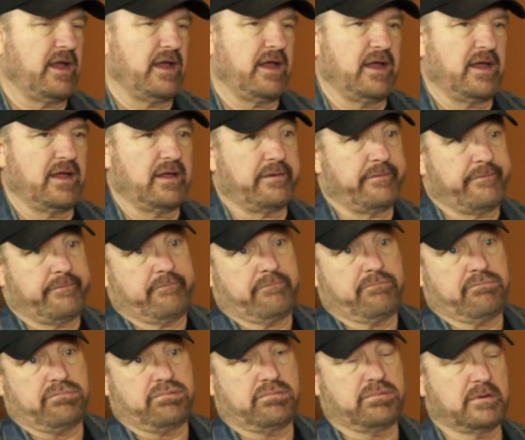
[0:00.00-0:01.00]
And
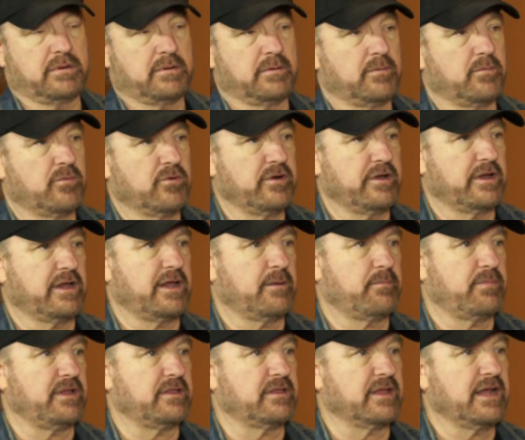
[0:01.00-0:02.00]
boy, you
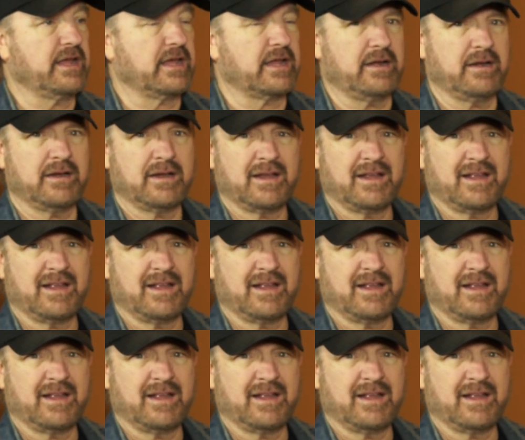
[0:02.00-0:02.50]
can't beat that.